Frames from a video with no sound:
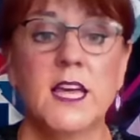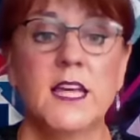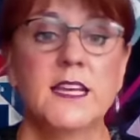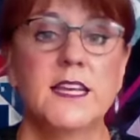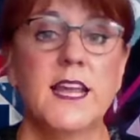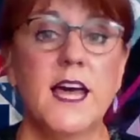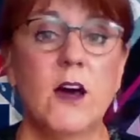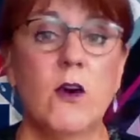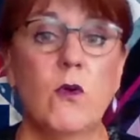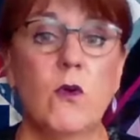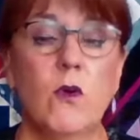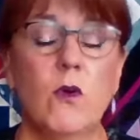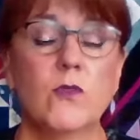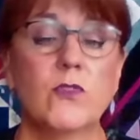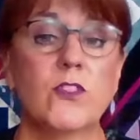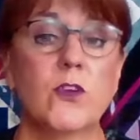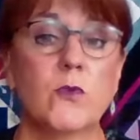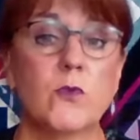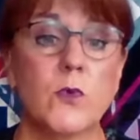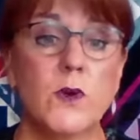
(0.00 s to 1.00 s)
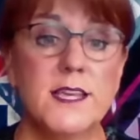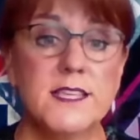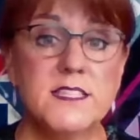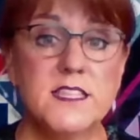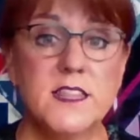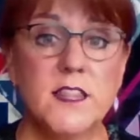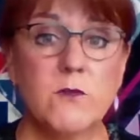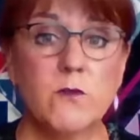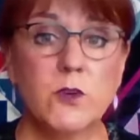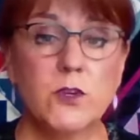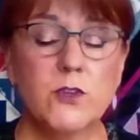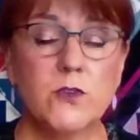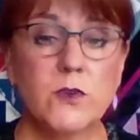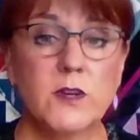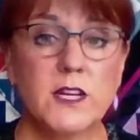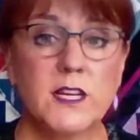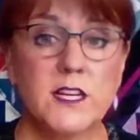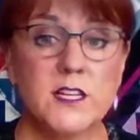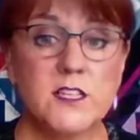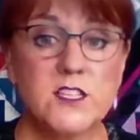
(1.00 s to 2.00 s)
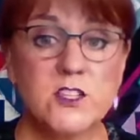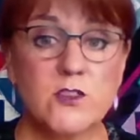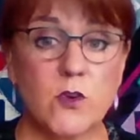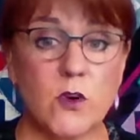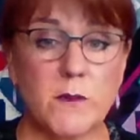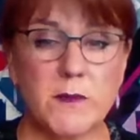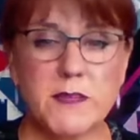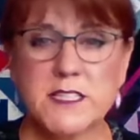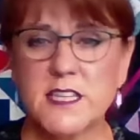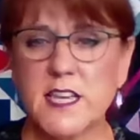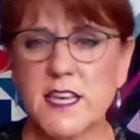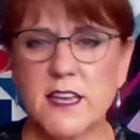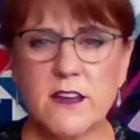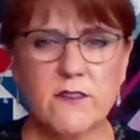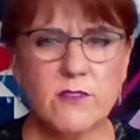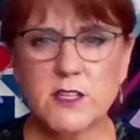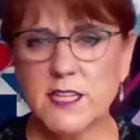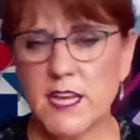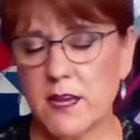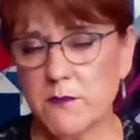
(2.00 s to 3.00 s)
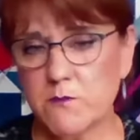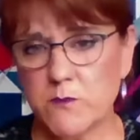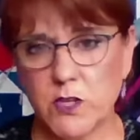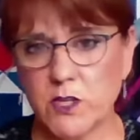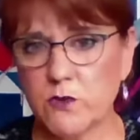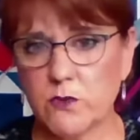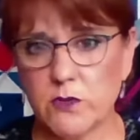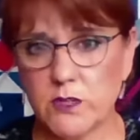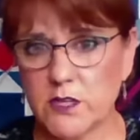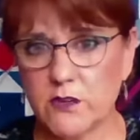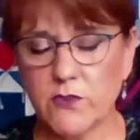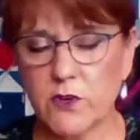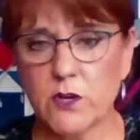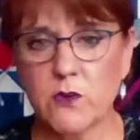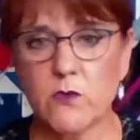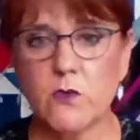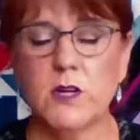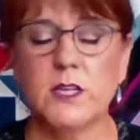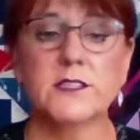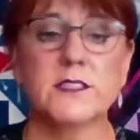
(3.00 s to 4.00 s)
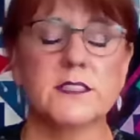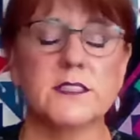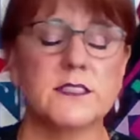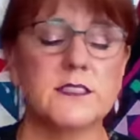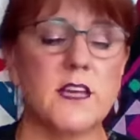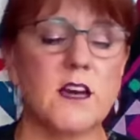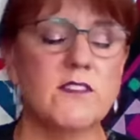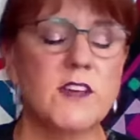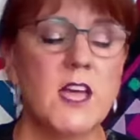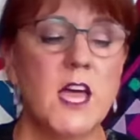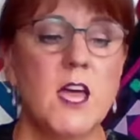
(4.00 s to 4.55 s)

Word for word: Now, the reason that we're doing it a storm at sea every time we do a different quilt and stuff,